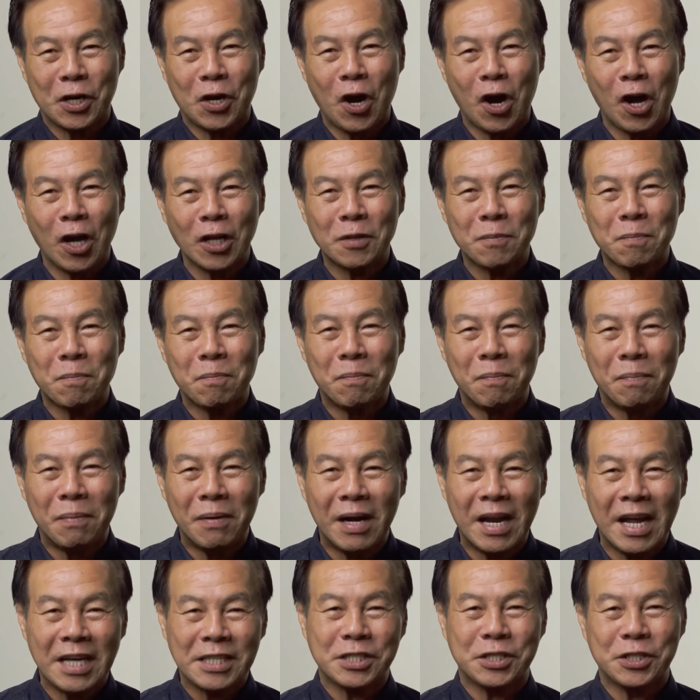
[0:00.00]
God
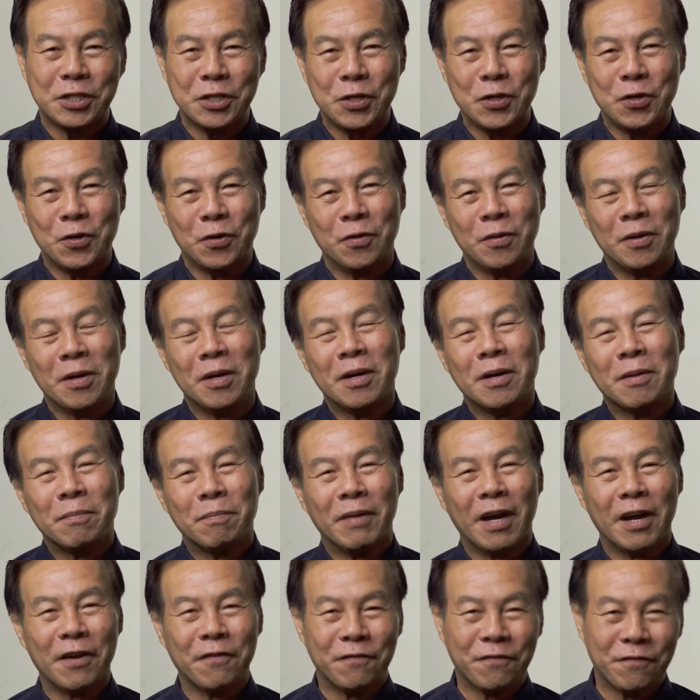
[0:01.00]
bless you,
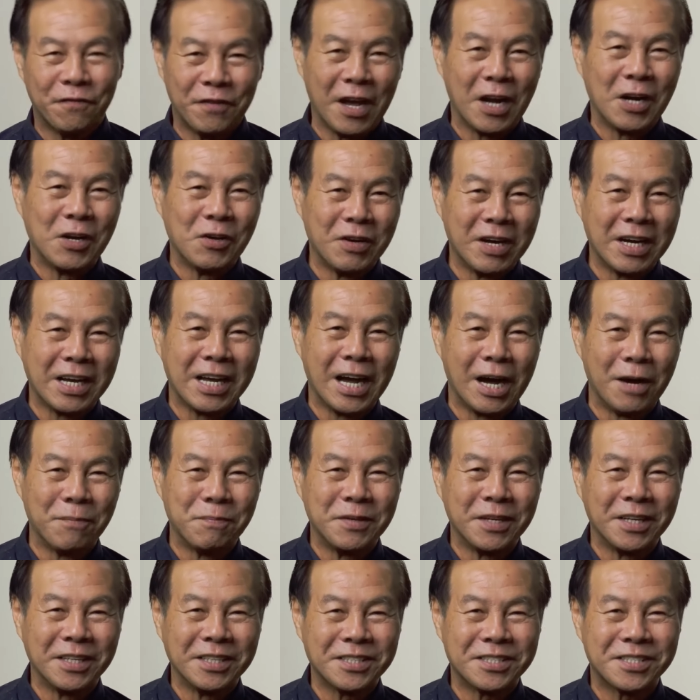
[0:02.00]
my fellow
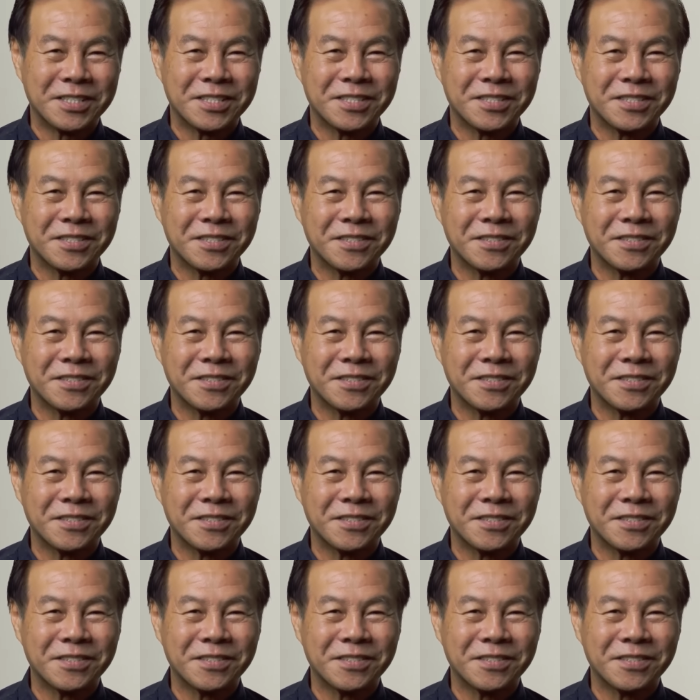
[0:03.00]
Agapians.